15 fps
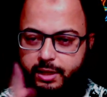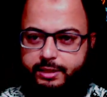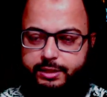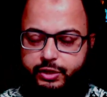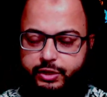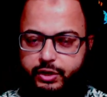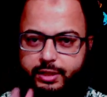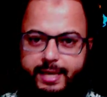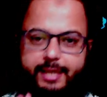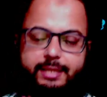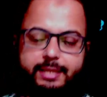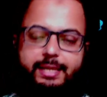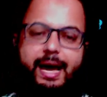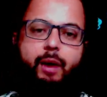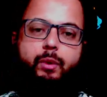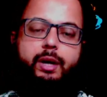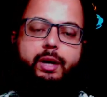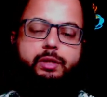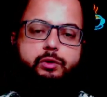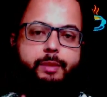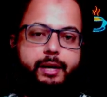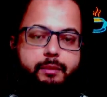Three things I want
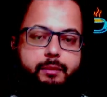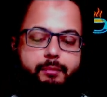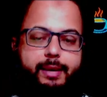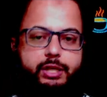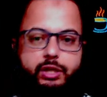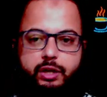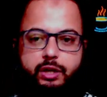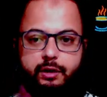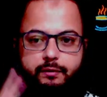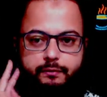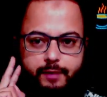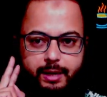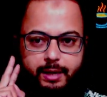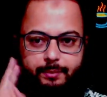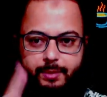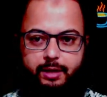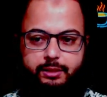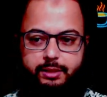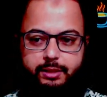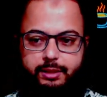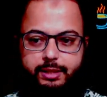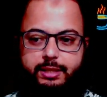to make mention of
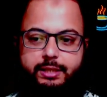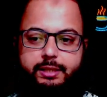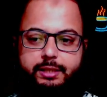about this.